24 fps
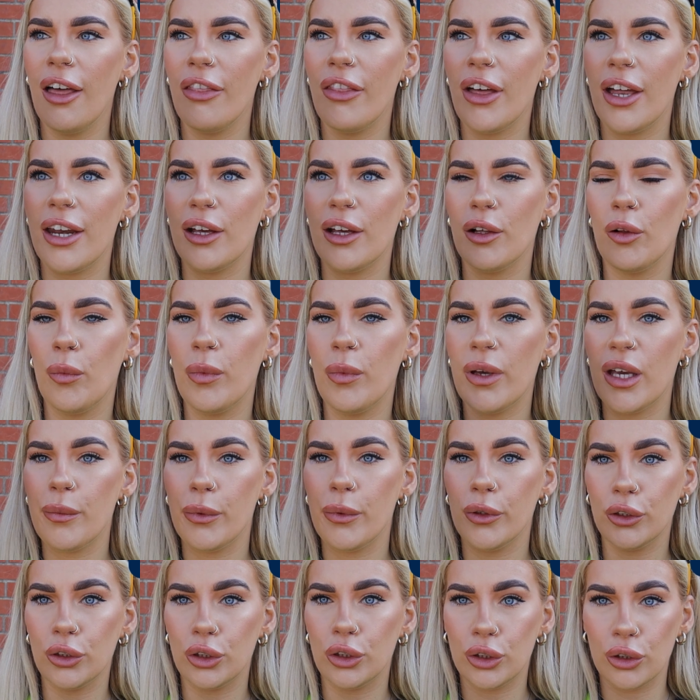then it'll be
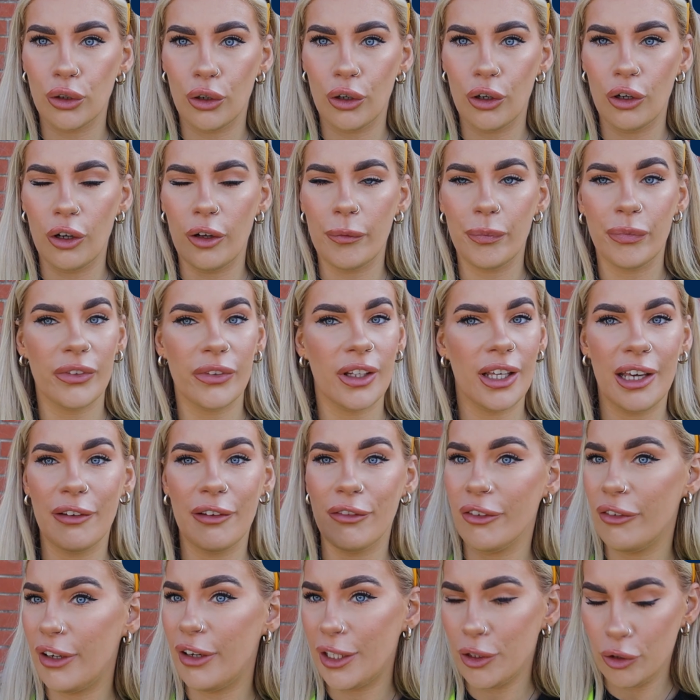able to show if
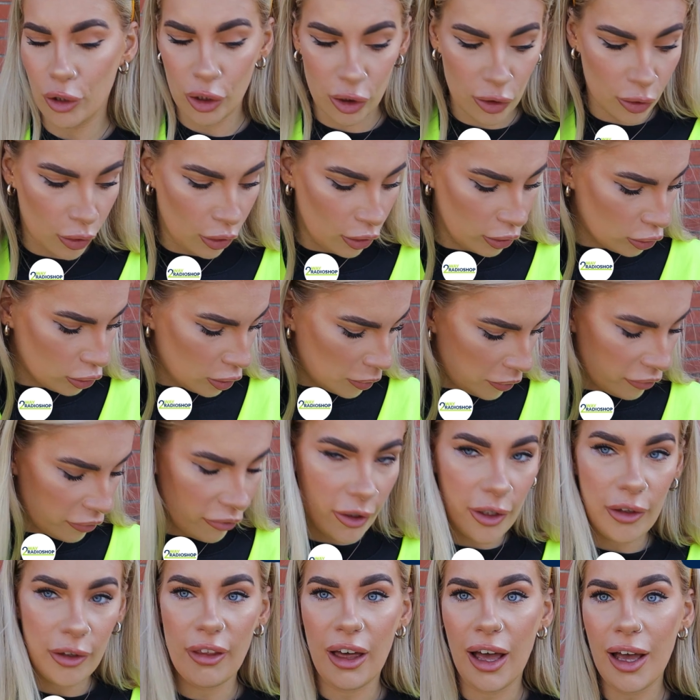the radio would hold up
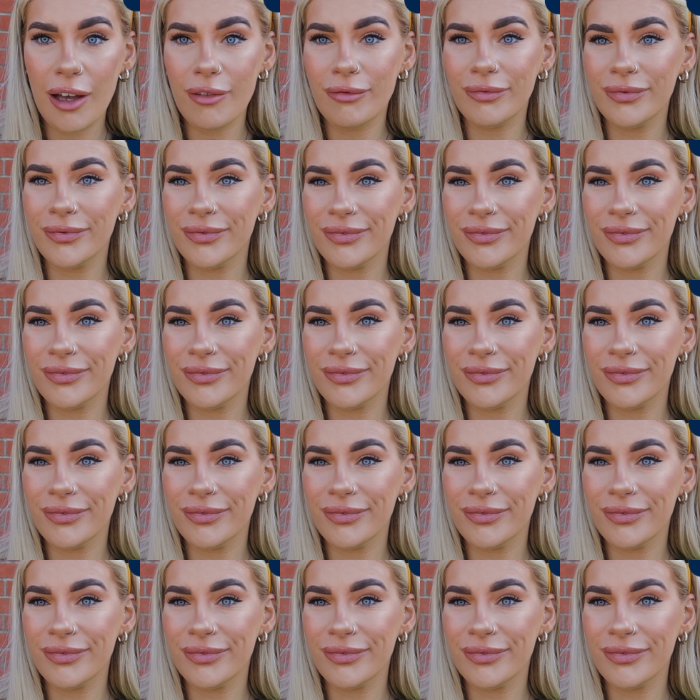through that.